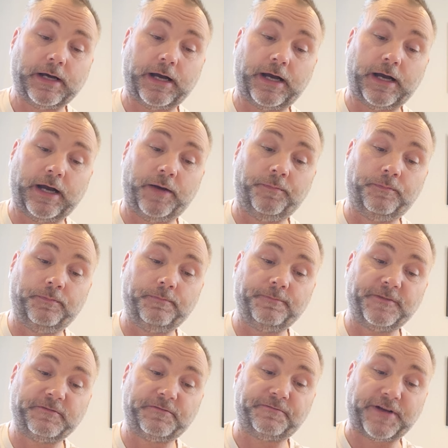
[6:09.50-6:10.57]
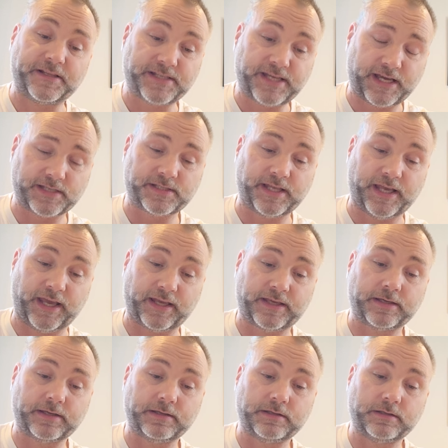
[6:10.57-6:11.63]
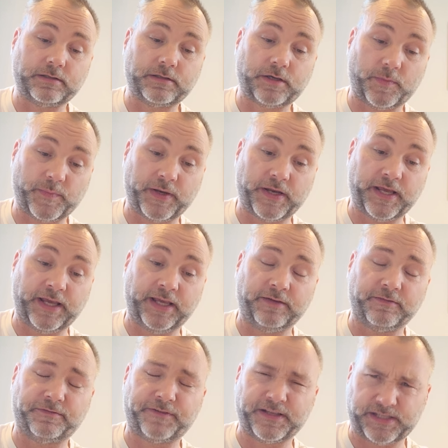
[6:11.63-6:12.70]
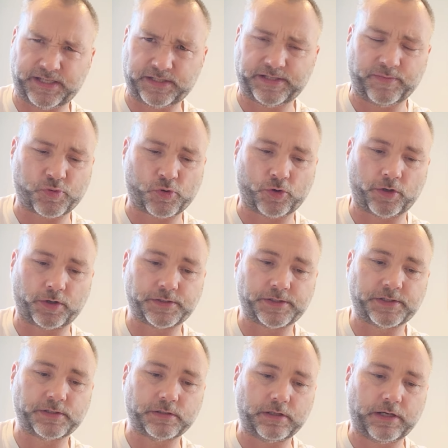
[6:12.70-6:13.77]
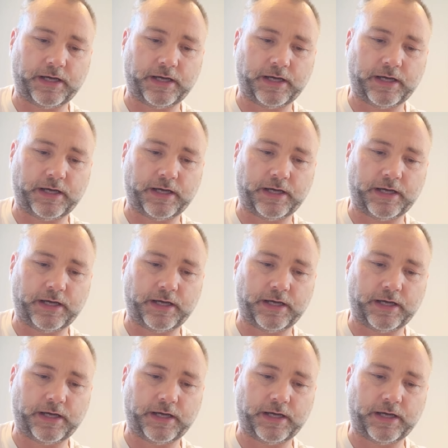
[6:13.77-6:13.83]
Um, fantastic company, fantastic products.